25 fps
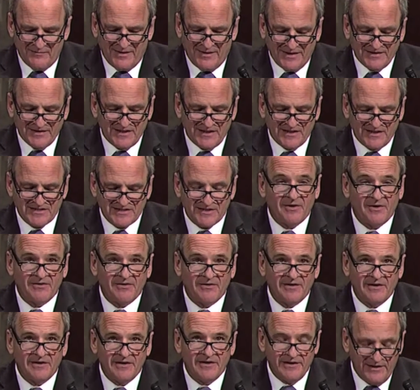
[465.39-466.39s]
Uh, my
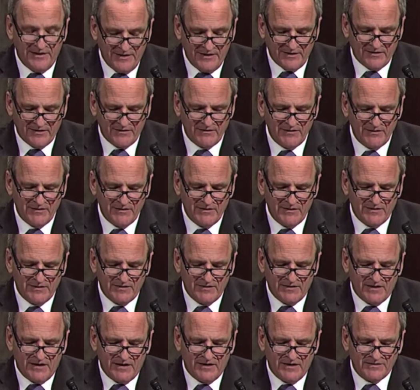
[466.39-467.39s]
testimony here
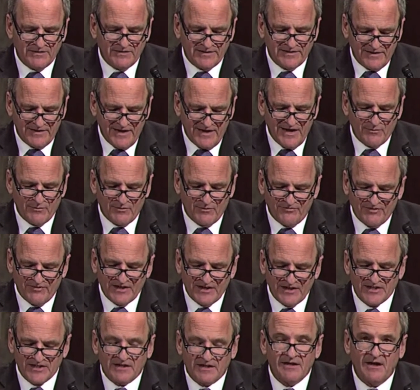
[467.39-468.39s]
uh, today
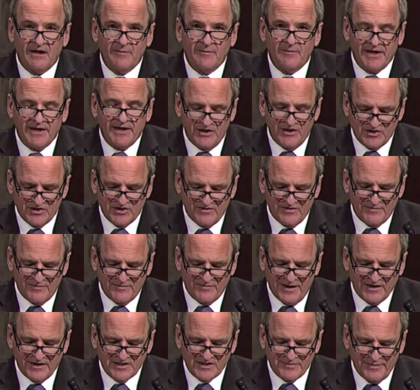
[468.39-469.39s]
reflects the
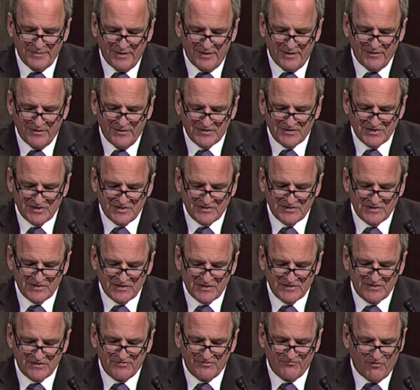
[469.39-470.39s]
culmination of my
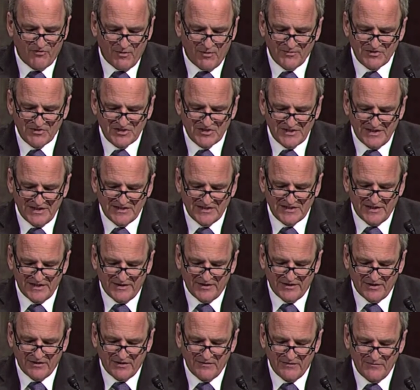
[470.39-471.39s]
experiences as a former
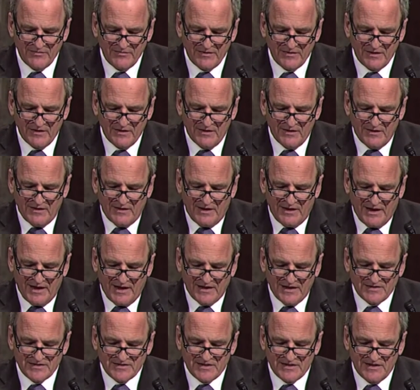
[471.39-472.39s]
state senator,
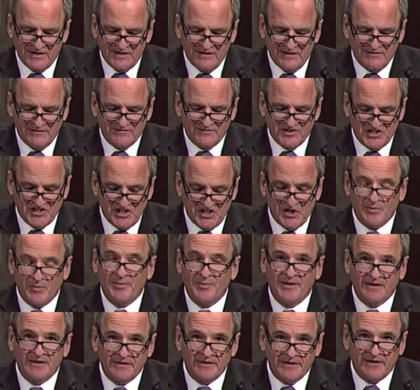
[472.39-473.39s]
as the
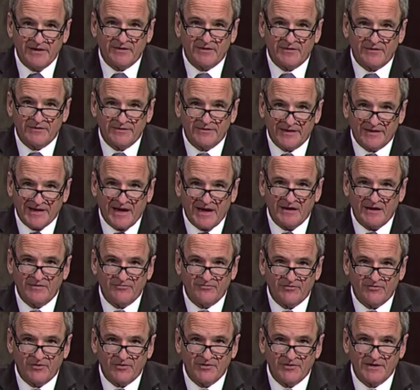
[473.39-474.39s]
G O P leader in the
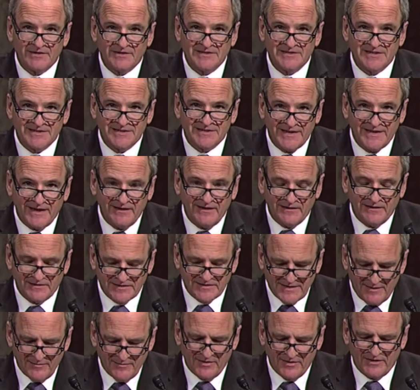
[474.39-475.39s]
California
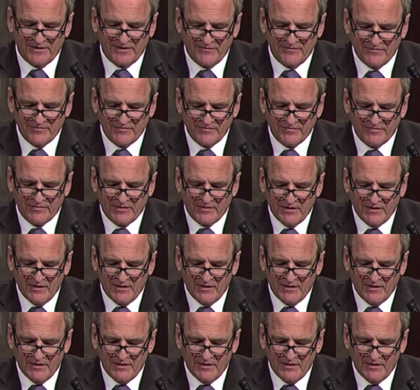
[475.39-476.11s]
State Assembly,